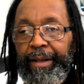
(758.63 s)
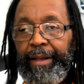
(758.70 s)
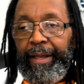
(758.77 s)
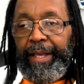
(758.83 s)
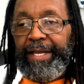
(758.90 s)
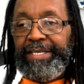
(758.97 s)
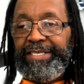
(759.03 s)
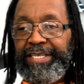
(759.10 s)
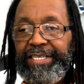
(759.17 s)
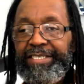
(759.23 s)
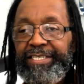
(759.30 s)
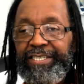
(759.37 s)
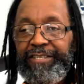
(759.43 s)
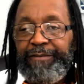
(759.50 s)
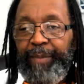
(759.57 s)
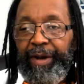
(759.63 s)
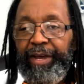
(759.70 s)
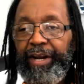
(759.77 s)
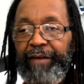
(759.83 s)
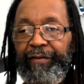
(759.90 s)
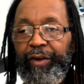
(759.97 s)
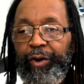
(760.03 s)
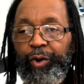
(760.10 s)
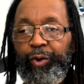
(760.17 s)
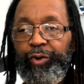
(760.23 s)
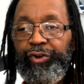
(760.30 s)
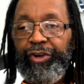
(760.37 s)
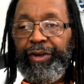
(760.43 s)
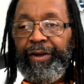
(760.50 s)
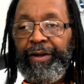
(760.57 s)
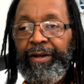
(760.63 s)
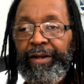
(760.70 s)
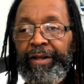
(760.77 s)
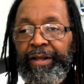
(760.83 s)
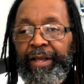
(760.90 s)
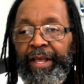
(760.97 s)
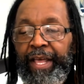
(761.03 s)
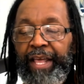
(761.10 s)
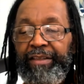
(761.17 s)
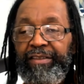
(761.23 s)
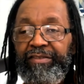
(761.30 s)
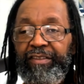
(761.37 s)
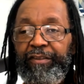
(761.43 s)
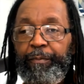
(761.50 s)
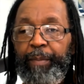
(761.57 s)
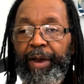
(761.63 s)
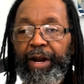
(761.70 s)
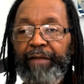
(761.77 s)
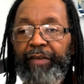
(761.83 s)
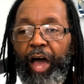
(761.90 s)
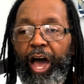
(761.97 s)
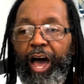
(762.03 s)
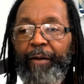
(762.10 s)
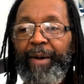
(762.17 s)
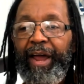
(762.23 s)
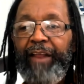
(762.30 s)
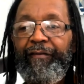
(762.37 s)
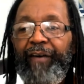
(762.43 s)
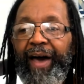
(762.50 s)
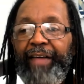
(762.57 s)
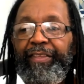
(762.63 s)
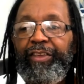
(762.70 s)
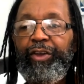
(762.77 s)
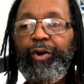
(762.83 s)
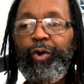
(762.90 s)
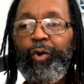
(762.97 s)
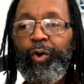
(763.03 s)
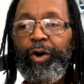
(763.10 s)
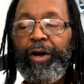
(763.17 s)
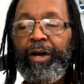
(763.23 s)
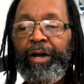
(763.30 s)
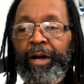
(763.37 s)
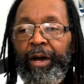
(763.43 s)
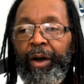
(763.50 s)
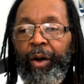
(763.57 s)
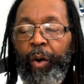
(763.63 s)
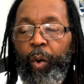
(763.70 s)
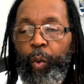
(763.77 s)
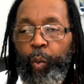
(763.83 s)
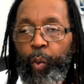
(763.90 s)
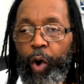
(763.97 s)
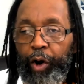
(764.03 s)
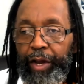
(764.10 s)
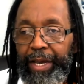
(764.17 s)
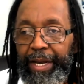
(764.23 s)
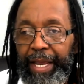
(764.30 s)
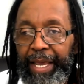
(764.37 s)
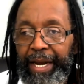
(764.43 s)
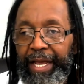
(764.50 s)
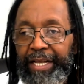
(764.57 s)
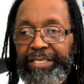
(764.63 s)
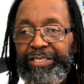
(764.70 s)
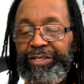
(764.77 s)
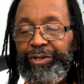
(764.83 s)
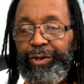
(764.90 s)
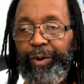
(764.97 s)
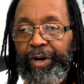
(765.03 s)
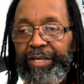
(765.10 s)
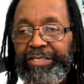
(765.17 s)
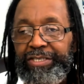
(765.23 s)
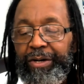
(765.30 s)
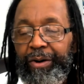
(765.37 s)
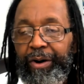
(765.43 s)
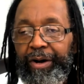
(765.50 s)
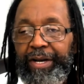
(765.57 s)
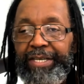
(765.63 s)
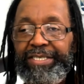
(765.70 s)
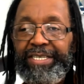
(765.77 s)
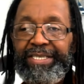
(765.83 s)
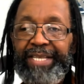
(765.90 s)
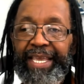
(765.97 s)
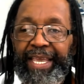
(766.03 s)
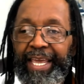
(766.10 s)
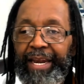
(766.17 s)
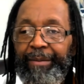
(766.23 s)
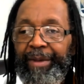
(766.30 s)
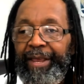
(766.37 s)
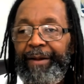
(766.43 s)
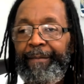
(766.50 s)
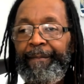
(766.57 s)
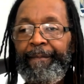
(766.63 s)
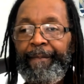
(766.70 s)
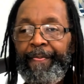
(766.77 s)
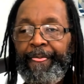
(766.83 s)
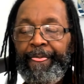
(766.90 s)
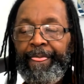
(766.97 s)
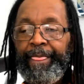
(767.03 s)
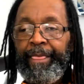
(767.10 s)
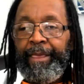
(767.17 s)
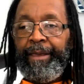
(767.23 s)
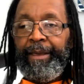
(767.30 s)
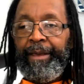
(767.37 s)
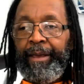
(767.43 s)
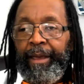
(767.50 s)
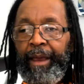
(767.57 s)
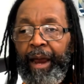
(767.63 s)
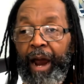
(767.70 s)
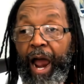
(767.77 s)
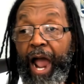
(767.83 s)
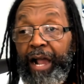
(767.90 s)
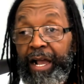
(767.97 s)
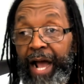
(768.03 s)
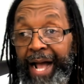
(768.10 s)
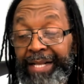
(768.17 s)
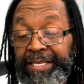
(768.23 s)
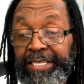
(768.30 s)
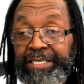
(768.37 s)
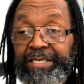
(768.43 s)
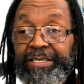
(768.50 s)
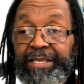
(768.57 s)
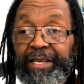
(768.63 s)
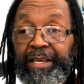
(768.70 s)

Is this the spirit of Yahusha? Is this the spirit of the Almighty Father Yahuwah working in us, through us, or is it the enemy? Our conscience,